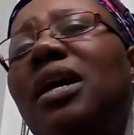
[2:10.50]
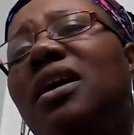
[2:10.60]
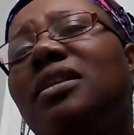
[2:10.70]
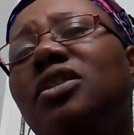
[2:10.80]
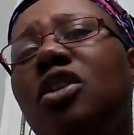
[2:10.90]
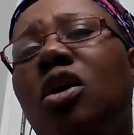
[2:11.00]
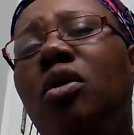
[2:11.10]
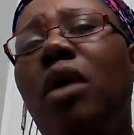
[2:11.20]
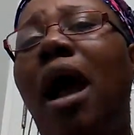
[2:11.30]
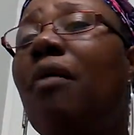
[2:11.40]
because, you
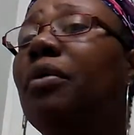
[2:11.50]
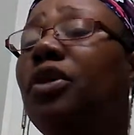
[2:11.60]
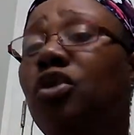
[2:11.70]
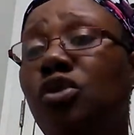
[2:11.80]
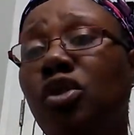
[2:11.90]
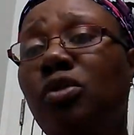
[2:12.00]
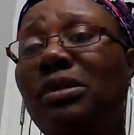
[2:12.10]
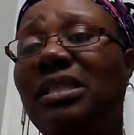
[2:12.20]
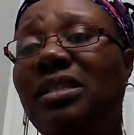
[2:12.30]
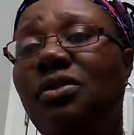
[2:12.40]
know, our
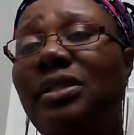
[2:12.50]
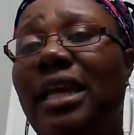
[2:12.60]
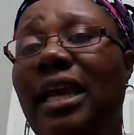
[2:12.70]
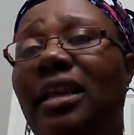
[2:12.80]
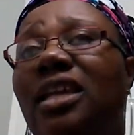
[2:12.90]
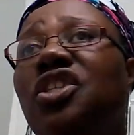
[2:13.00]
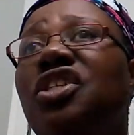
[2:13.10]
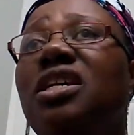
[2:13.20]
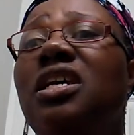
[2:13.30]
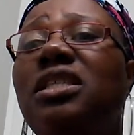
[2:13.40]
YouTube sister, Danny,
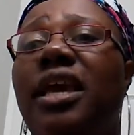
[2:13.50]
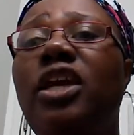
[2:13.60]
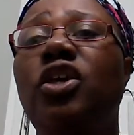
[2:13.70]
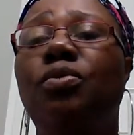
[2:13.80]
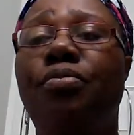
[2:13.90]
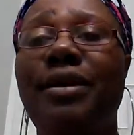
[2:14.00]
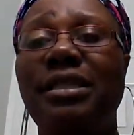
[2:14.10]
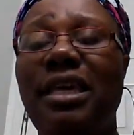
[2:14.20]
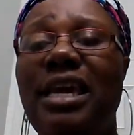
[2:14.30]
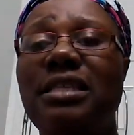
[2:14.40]
she is a
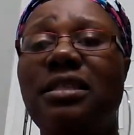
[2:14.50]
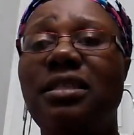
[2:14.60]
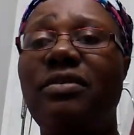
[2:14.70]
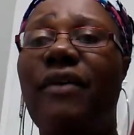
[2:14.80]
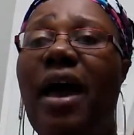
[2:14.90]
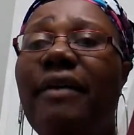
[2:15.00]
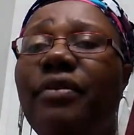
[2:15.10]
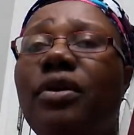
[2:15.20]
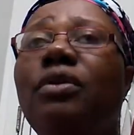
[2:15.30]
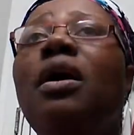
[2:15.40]
breast cancer
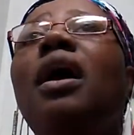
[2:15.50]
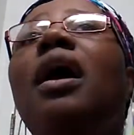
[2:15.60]
survivor.